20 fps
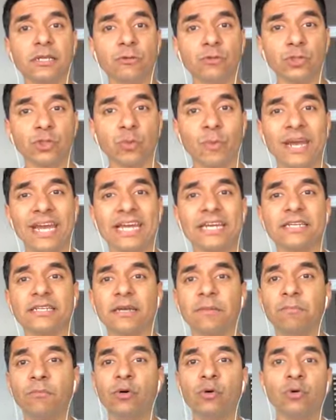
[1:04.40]
to lose weight,
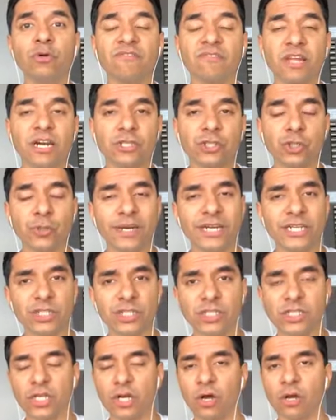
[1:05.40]
the mood
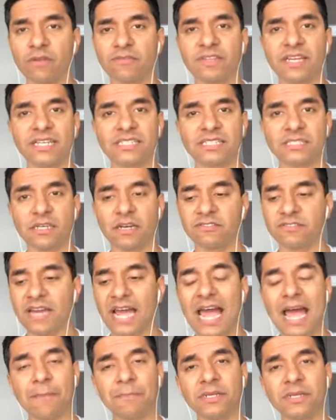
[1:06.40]
fluctuations and all of that stuff
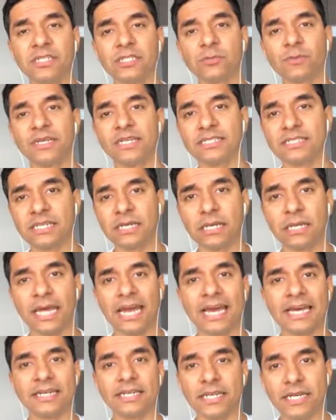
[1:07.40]
happens when this
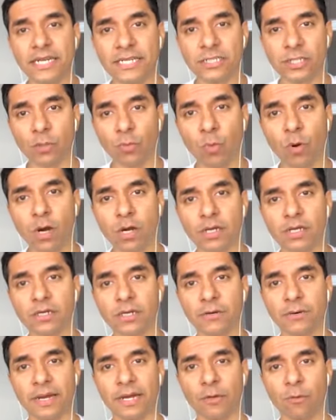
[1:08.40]
gland isn't working
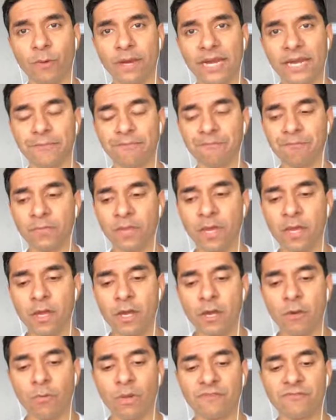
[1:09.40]
the right way.
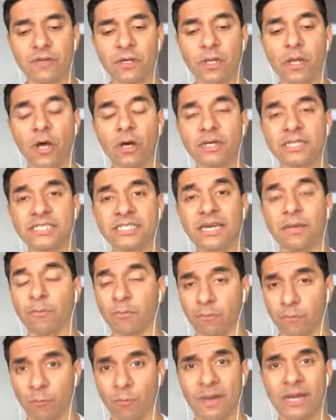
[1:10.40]
Well, for the longest
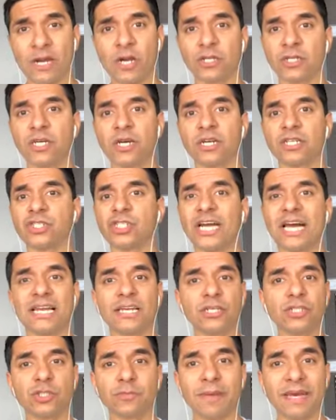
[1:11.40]
time, we're not here to
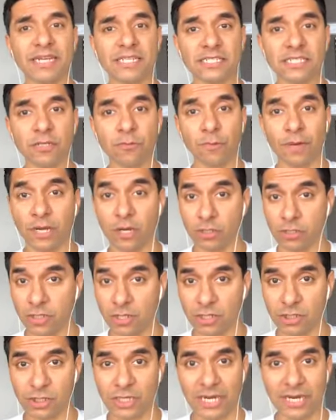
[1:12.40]
challenge medicine, we're not
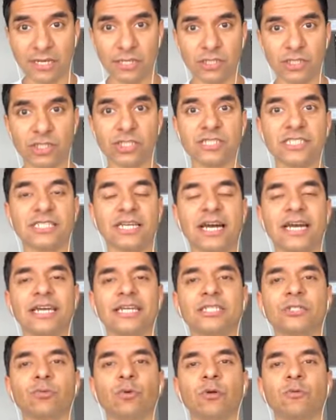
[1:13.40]
here to challenge
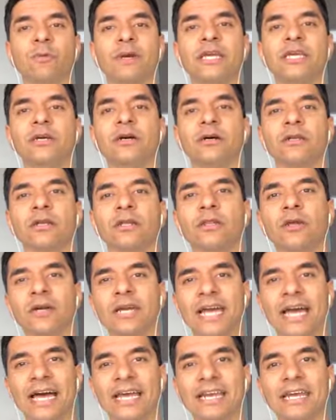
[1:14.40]
science. What we're here to
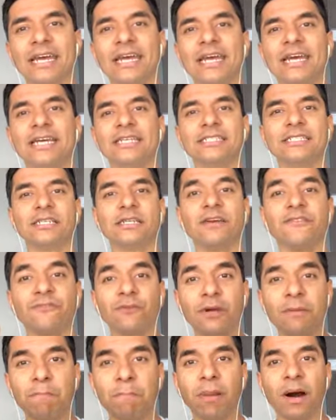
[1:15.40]
look at is a
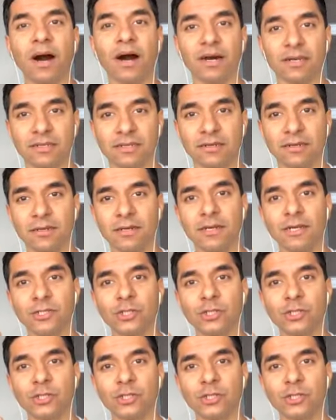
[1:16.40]
different part